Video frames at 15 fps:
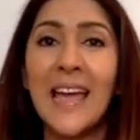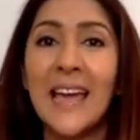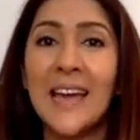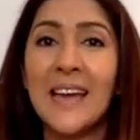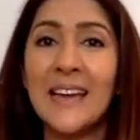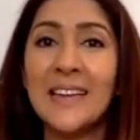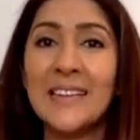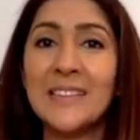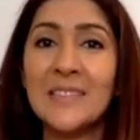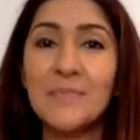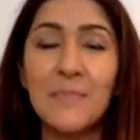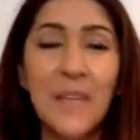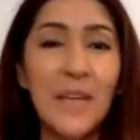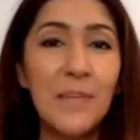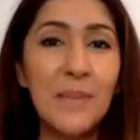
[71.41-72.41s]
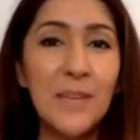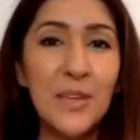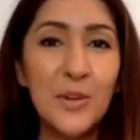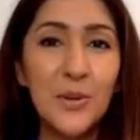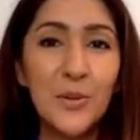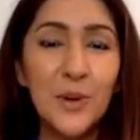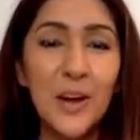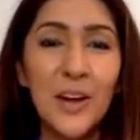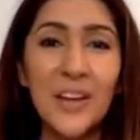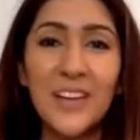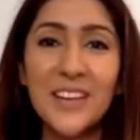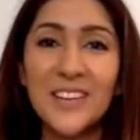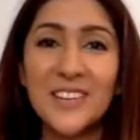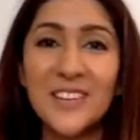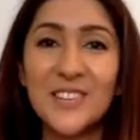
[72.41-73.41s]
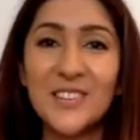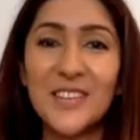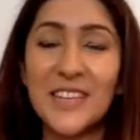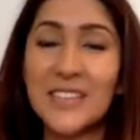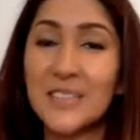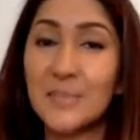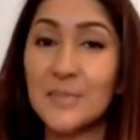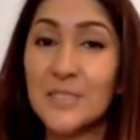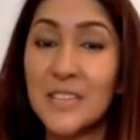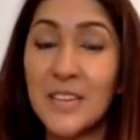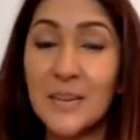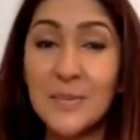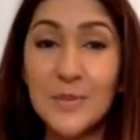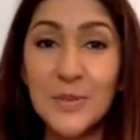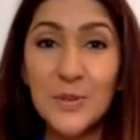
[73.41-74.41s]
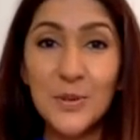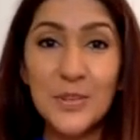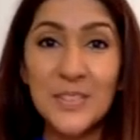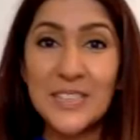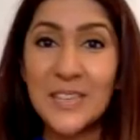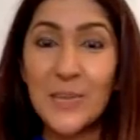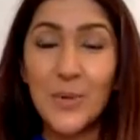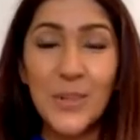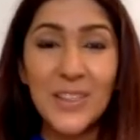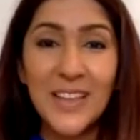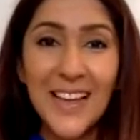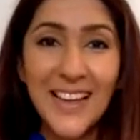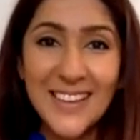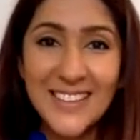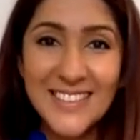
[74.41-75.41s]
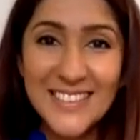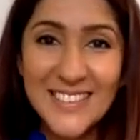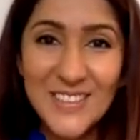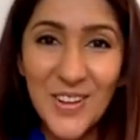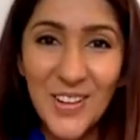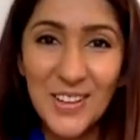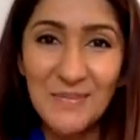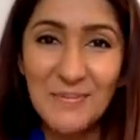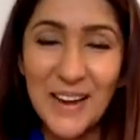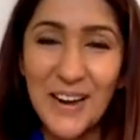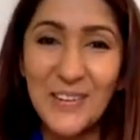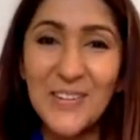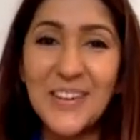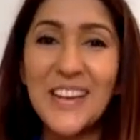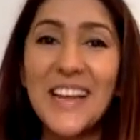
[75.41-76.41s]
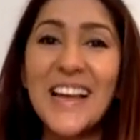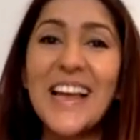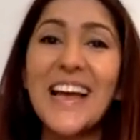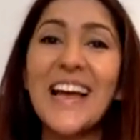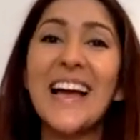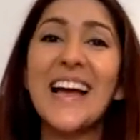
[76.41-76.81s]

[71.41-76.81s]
And maybe you are here to get some tips or see what the heck this is all about.